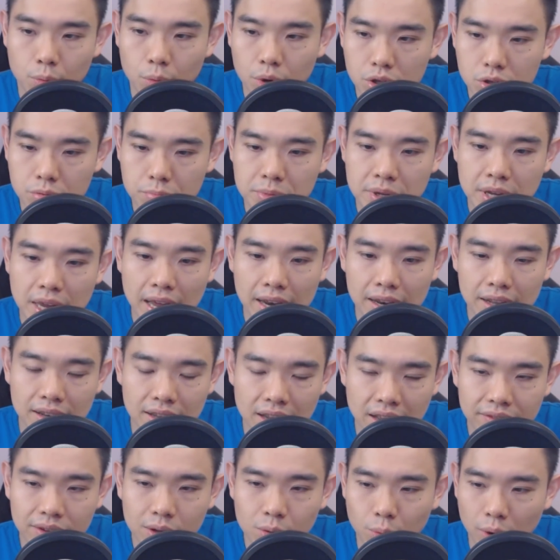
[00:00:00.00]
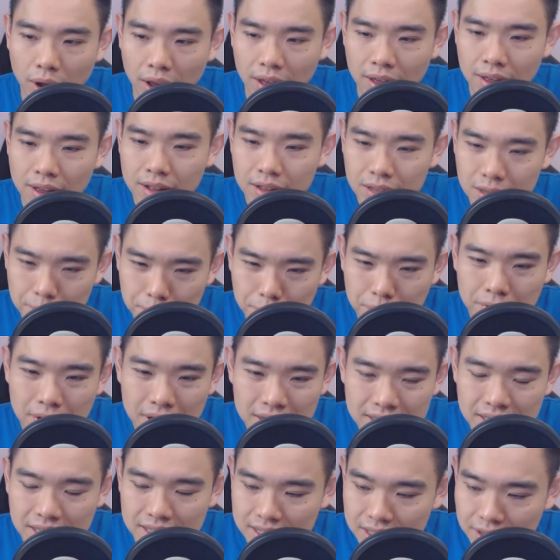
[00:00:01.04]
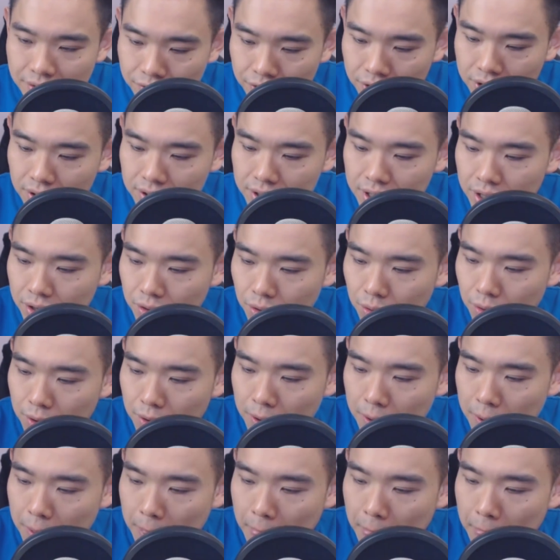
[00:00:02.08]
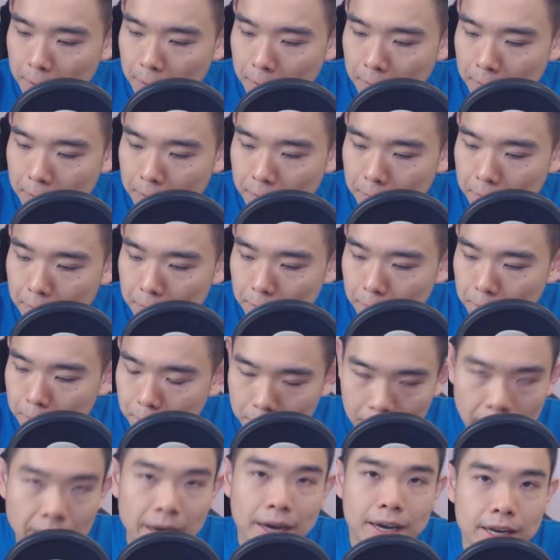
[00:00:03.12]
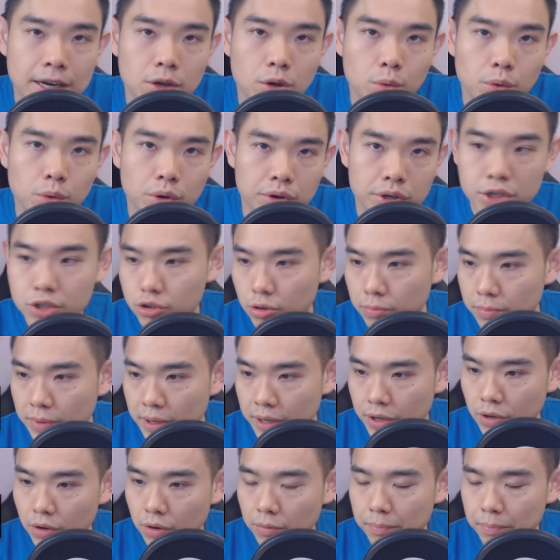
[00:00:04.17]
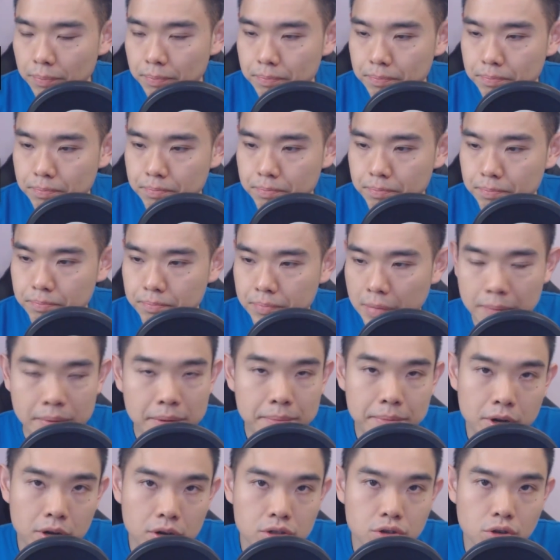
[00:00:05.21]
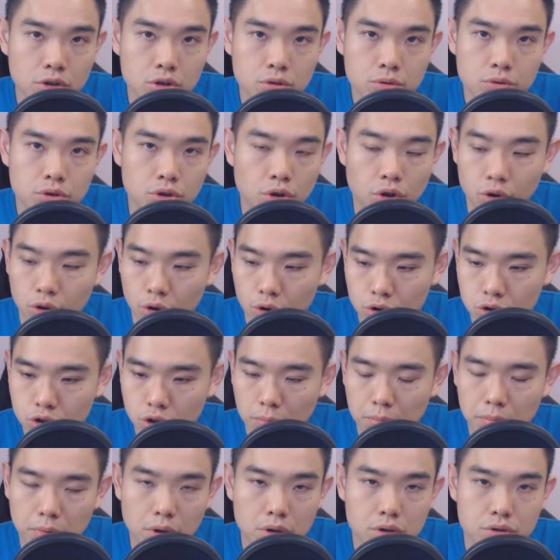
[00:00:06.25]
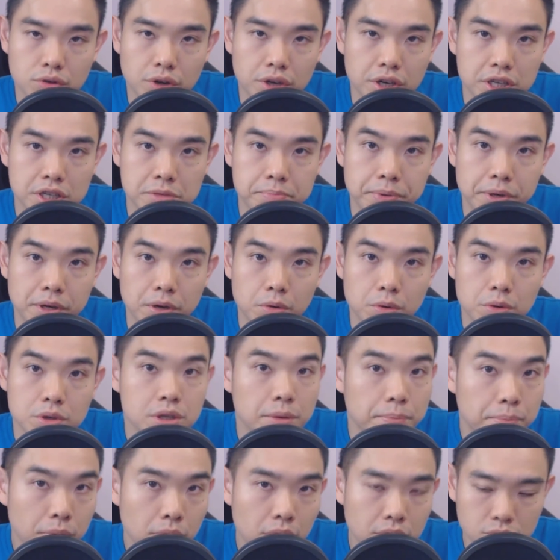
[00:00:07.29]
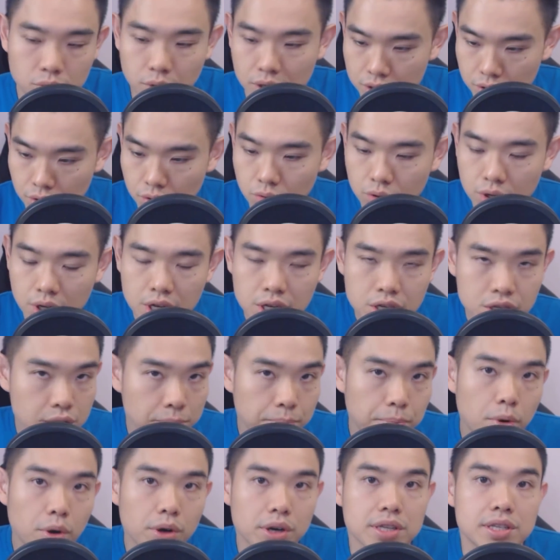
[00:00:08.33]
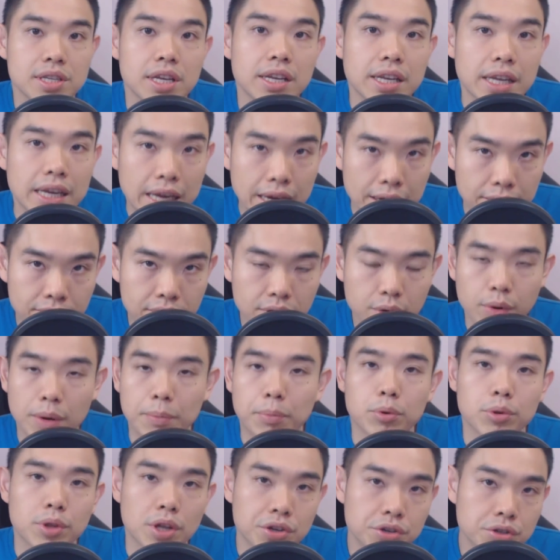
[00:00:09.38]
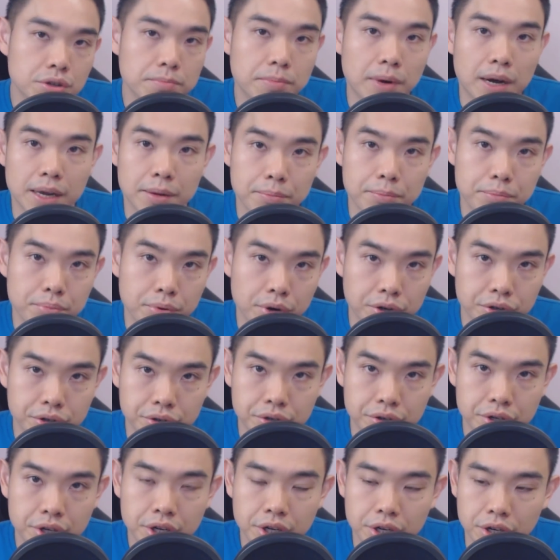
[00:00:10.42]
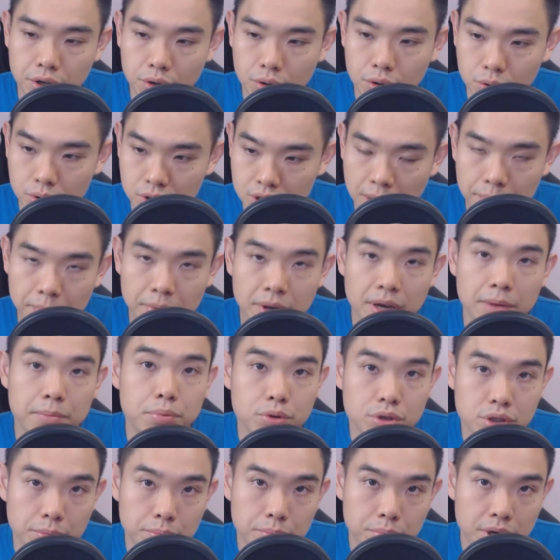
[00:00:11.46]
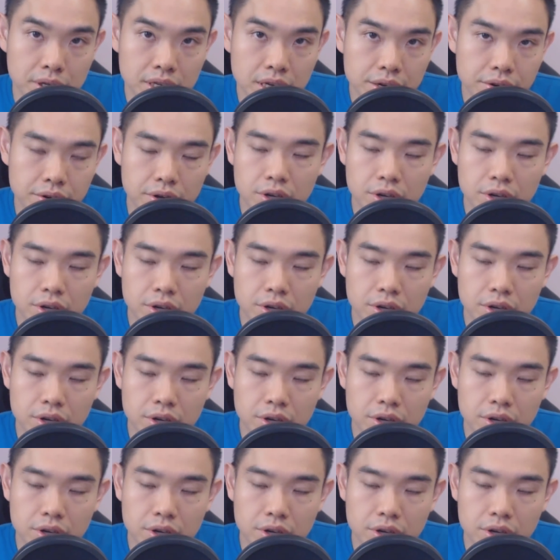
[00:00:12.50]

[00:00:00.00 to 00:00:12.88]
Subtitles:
want to be at a level where the price has difficulty, heading lower. This could be, maybe because your stop loss, right, is below support. So as you know, support is an area where potential buying pressure, could step in and push the price higher.